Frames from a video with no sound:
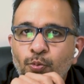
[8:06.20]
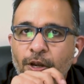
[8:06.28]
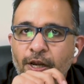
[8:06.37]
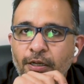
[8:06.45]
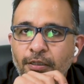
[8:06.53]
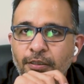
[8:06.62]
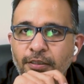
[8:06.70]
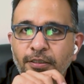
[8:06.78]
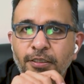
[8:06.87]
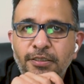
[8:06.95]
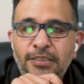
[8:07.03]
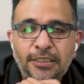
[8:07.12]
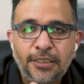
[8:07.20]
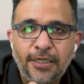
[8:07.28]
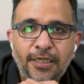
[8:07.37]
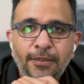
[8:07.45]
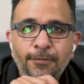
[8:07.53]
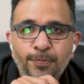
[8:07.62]
where the
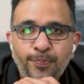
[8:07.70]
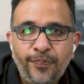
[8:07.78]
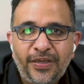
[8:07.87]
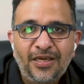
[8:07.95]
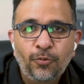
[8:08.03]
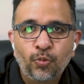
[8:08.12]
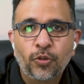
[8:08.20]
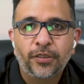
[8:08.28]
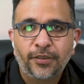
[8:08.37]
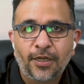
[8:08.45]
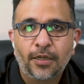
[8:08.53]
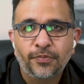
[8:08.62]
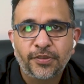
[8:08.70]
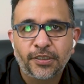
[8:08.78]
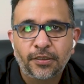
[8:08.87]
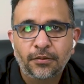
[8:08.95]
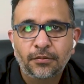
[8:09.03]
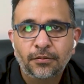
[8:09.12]
dirty P word comes
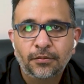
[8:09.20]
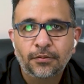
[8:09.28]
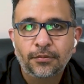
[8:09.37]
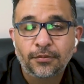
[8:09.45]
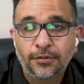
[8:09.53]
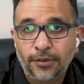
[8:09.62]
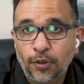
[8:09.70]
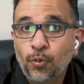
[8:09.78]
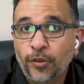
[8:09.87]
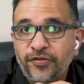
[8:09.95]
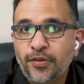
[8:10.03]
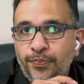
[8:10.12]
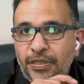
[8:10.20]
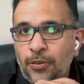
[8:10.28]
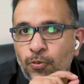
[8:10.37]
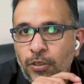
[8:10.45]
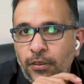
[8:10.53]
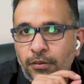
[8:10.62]
in. What's the P
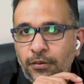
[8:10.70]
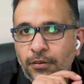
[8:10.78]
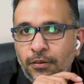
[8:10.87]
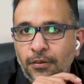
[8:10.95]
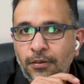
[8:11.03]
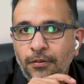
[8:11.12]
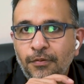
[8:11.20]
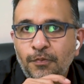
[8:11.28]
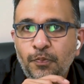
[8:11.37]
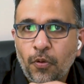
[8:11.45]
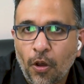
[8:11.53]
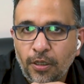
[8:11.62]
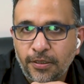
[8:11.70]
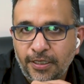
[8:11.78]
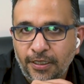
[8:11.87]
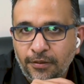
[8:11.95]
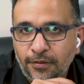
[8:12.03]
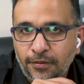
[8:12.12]
word?
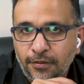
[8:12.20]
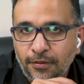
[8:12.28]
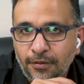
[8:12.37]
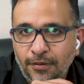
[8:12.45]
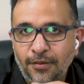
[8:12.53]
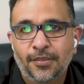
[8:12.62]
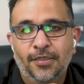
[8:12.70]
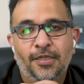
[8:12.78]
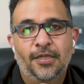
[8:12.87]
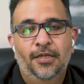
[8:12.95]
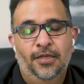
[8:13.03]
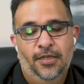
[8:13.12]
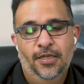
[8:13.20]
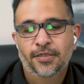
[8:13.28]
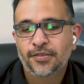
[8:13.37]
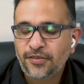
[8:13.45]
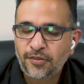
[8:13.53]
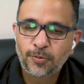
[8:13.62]
Politics.
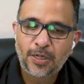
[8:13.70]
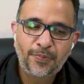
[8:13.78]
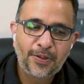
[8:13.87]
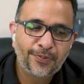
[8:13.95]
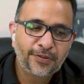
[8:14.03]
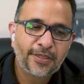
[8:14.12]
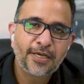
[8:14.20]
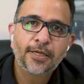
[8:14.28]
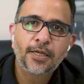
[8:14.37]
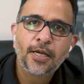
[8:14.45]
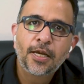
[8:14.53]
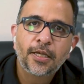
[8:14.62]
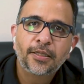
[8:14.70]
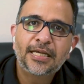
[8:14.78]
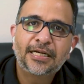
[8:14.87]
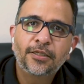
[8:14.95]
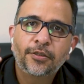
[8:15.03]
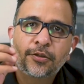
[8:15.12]
This is where people think
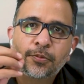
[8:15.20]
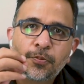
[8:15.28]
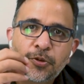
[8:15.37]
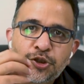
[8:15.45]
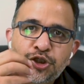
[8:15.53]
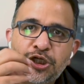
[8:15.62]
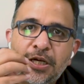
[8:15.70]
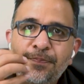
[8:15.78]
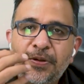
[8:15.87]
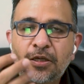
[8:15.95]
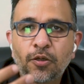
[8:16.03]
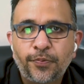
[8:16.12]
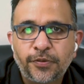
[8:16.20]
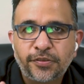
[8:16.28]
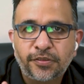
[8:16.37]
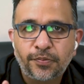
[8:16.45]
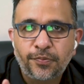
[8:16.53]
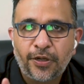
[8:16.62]
that shaping your
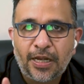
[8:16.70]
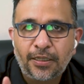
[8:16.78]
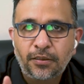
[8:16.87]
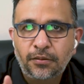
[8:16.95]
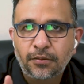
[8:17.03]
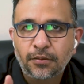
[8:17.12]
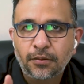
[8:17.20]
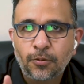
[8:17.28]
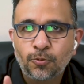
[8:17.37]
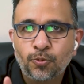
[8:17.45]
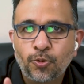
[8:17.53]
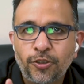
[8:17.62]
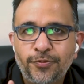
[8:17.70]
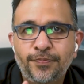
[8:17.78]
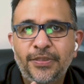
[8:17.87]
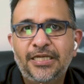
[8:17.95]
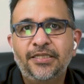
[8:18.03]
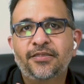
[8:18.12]
personal brand would
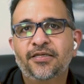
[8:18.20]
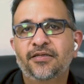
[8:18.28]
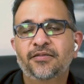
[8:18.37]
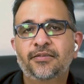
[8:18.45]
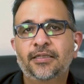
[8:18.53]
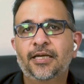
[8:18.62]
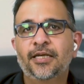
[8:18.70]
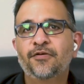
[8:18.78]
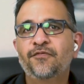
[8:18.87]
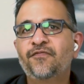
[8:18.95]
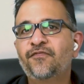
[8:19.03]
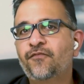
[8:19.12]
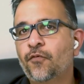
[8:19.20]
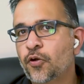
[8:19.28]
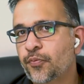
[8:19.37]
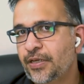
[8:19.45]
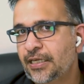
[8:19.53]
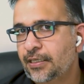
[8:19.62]
mean things like
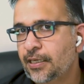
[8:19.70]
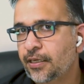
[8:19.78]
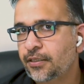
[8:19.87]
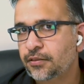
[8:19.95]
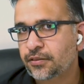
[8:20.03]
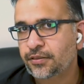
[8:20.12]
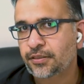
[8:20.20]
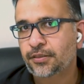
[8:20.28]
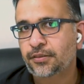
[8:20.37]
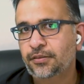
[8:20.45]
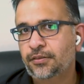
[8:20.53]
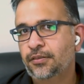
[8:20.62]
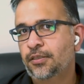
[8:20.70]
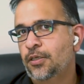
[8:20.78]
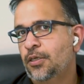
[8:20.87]
forming alliances,